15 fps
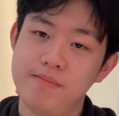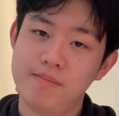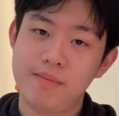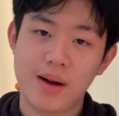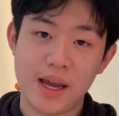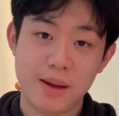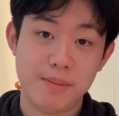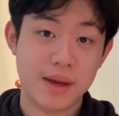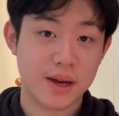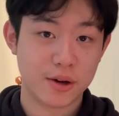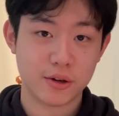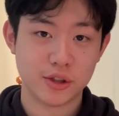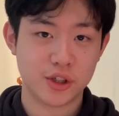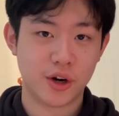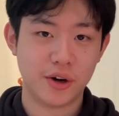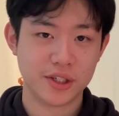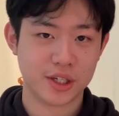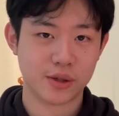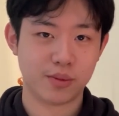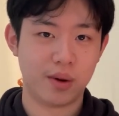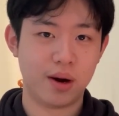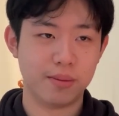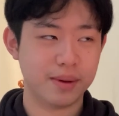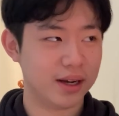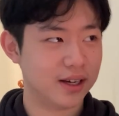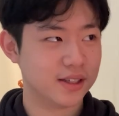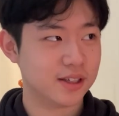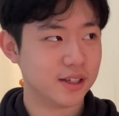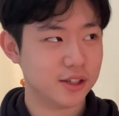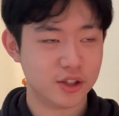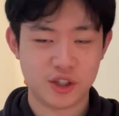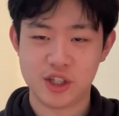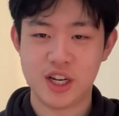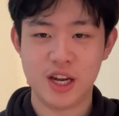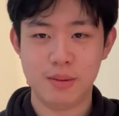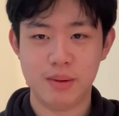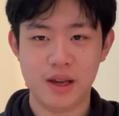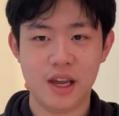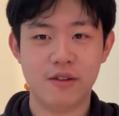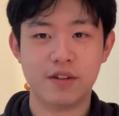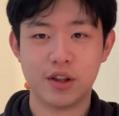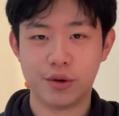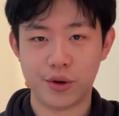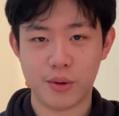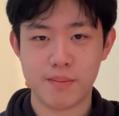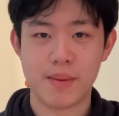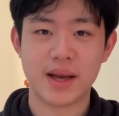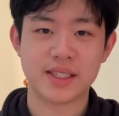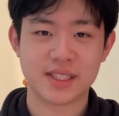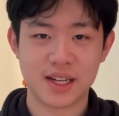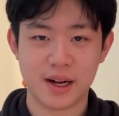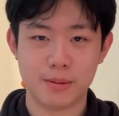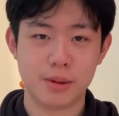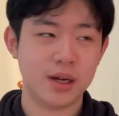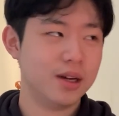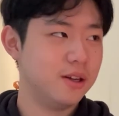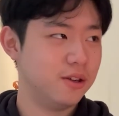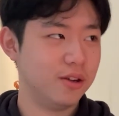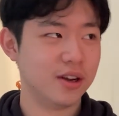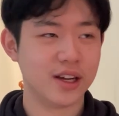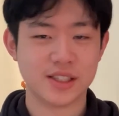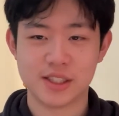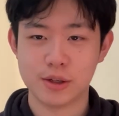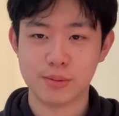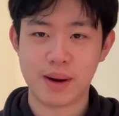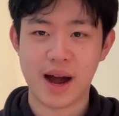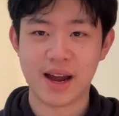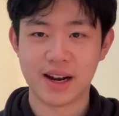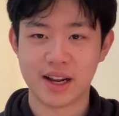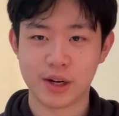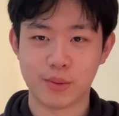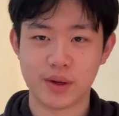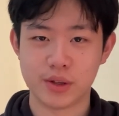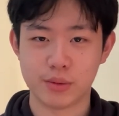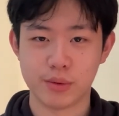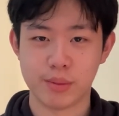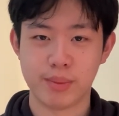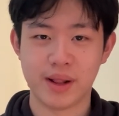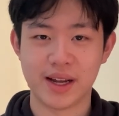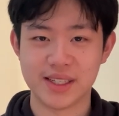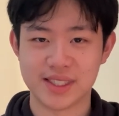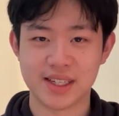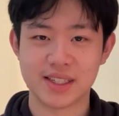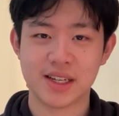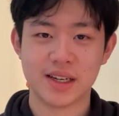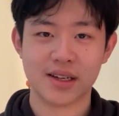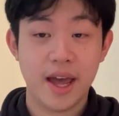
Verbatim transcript: might be a good choice as well because it's cheap even though you mess up you can still buy another one to replace it.